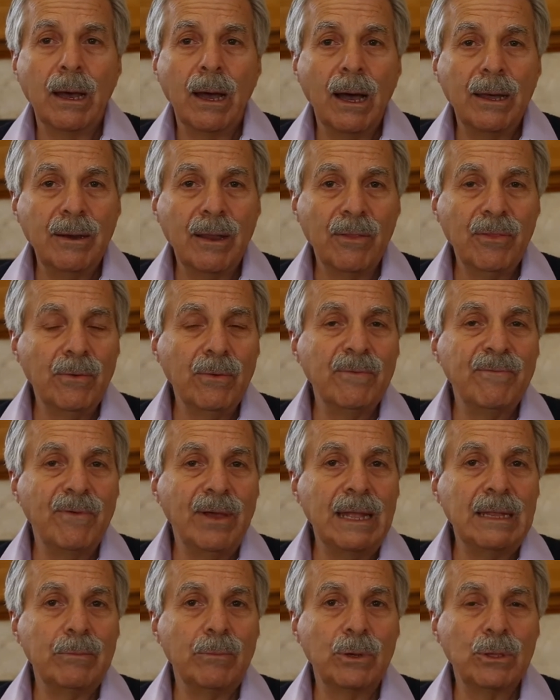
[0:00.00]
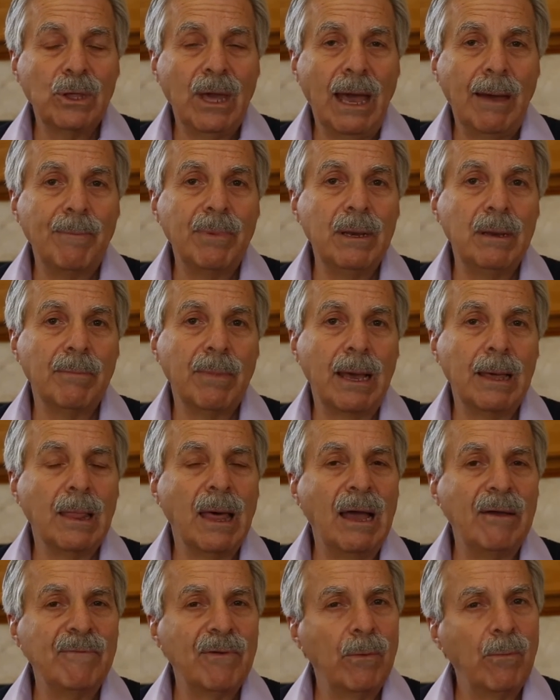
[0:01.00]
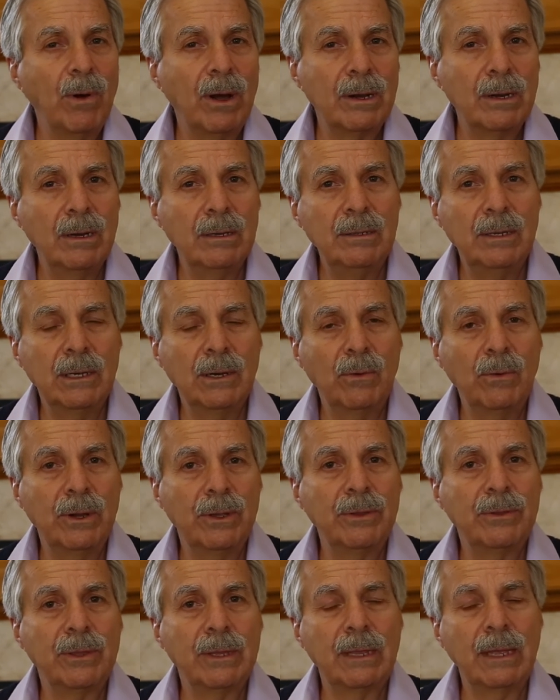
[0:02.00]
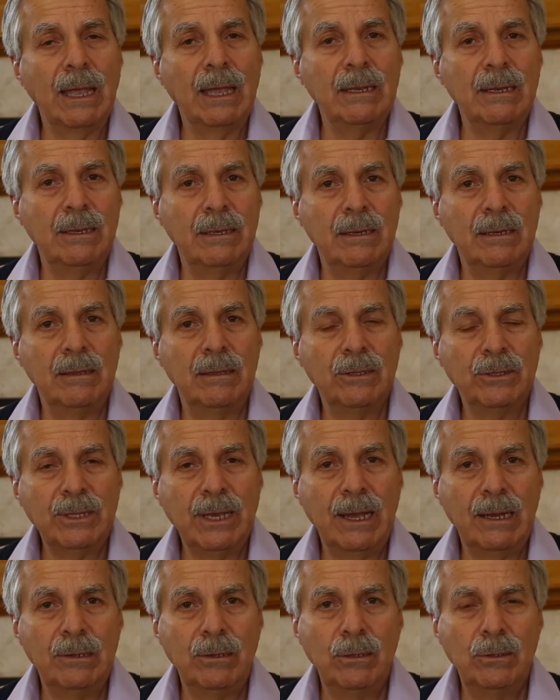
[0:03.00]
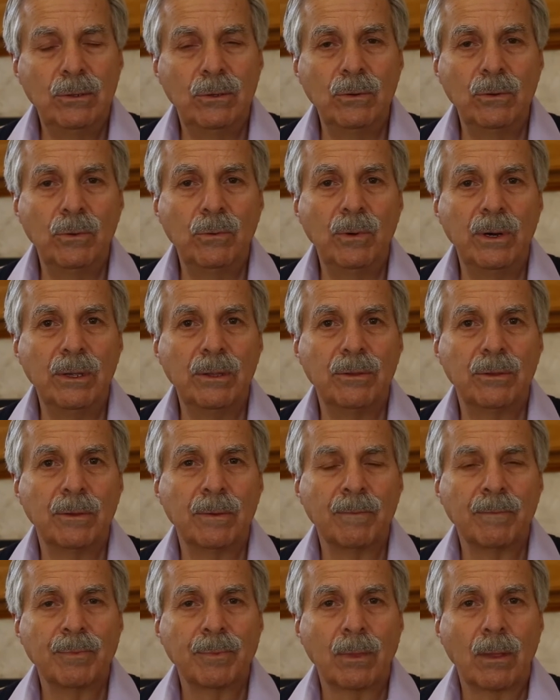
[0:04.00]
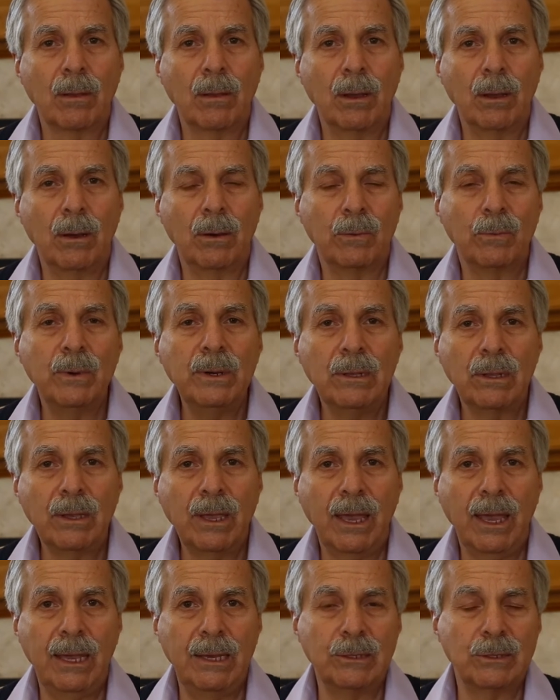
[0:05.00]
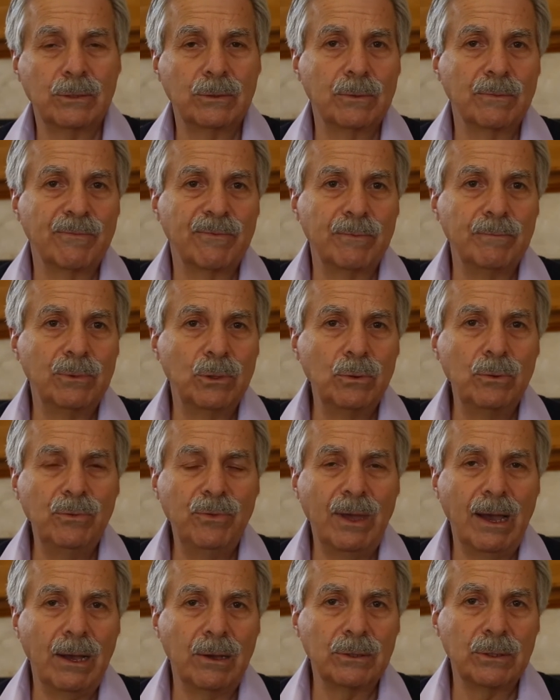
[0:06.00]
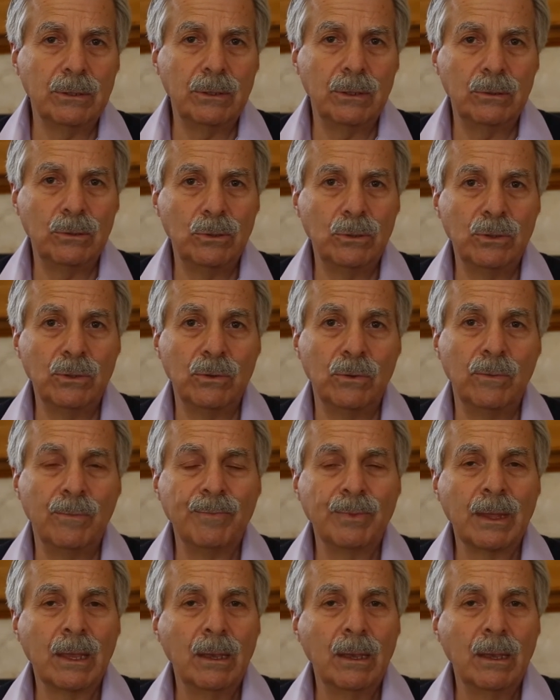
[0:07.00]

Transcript: Another event which happened in my life I wanted to deal with, and this had to do with a real case from 2002.